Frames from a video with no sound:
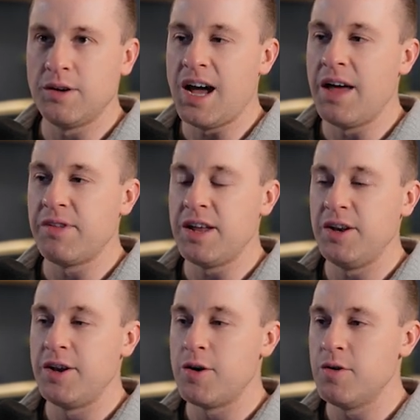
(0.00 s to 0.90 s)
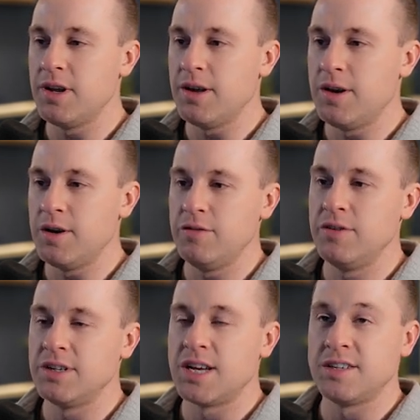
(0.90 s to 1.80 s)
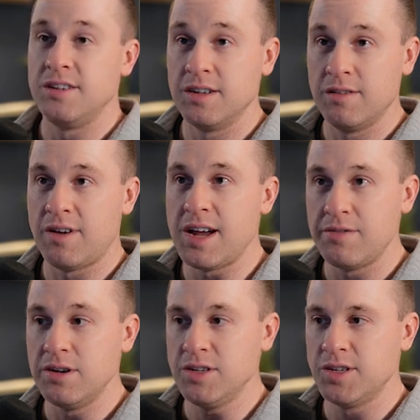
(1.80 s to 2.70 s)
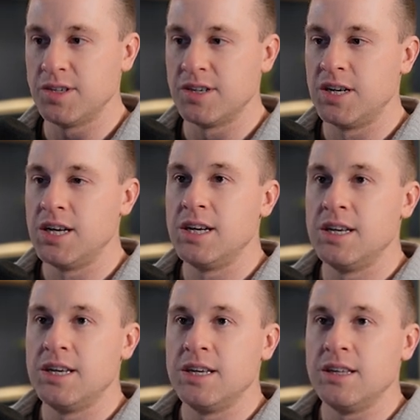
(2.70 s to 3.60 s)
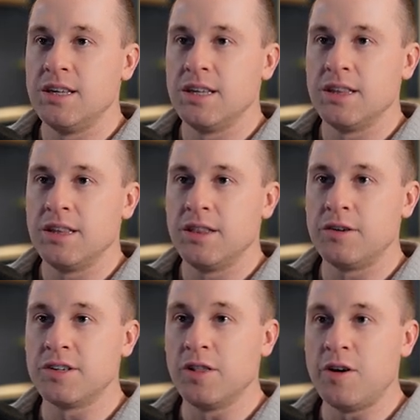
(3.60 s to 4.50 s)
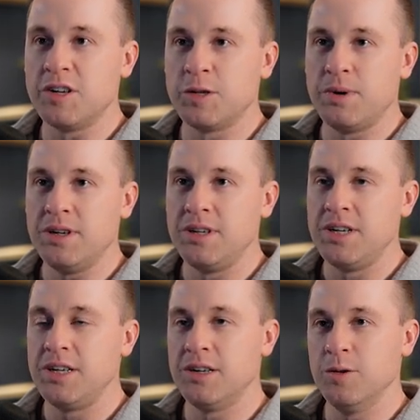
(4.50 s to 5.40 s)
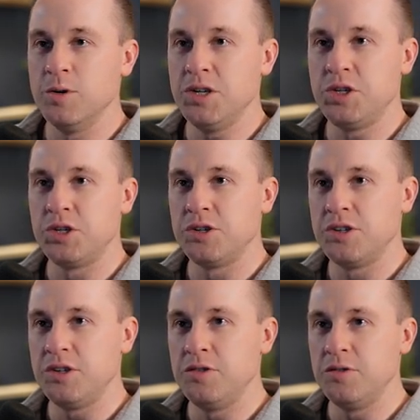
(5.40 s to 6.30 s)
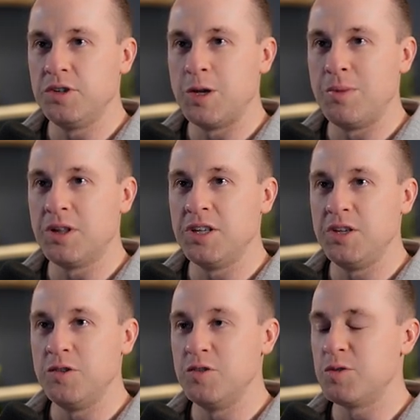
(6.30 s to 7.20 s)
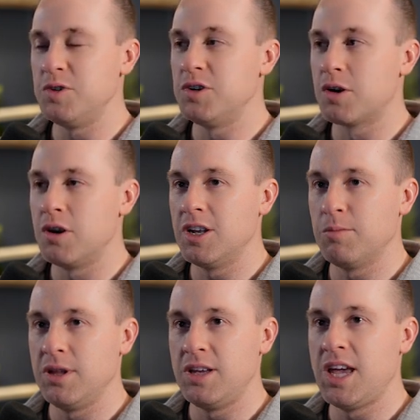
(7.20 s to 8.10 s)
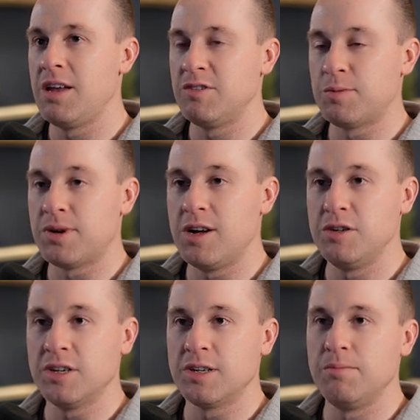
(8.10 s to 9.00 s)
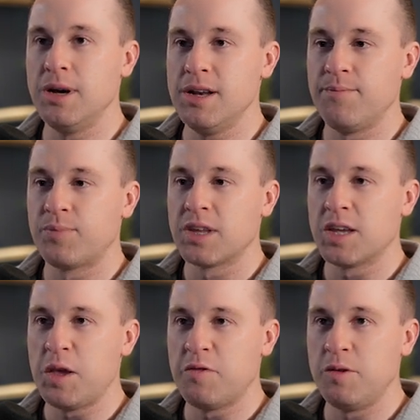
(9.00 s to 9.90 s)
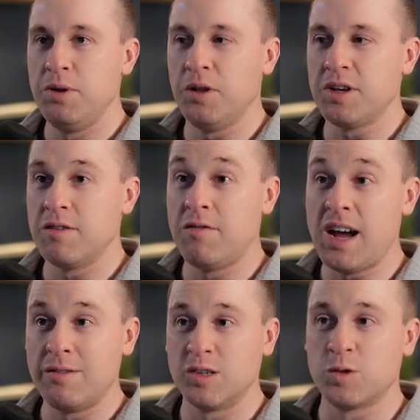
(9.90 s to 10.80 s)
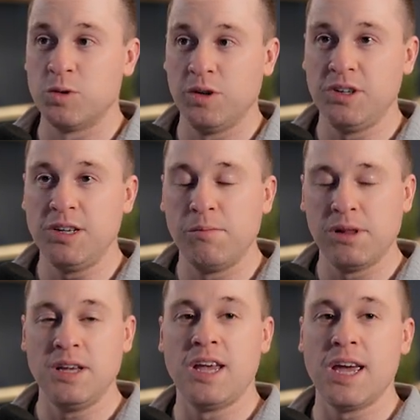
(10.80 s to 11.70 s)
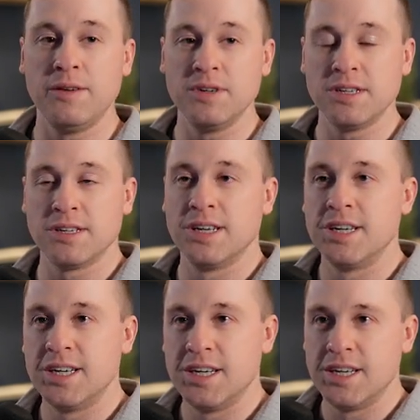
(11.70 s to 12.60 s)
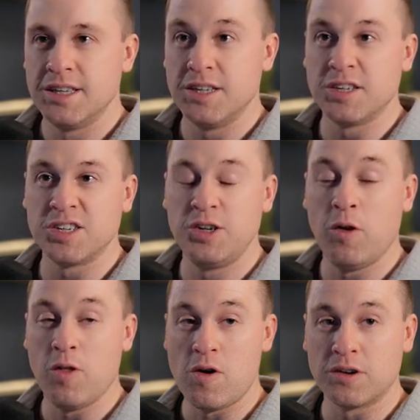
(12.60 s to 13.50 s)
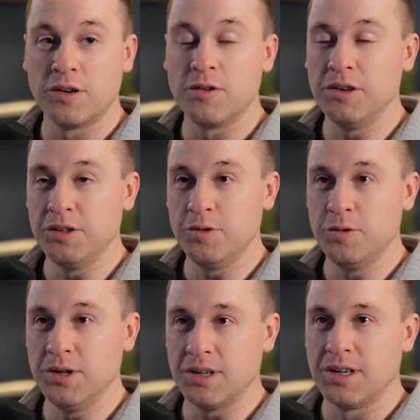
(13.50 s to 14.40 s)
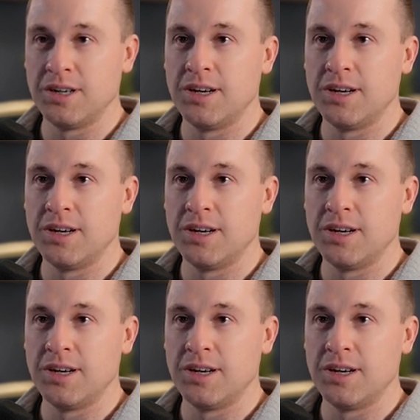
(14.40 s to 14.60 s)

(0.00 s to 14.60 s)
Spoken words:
on that note of testing in VIVERSE, there's a launch button here, which you typically use when you're creating a PlayCanvas project. But if you're building a VIVERSE world in PlayCanvas, this is no longer going to work.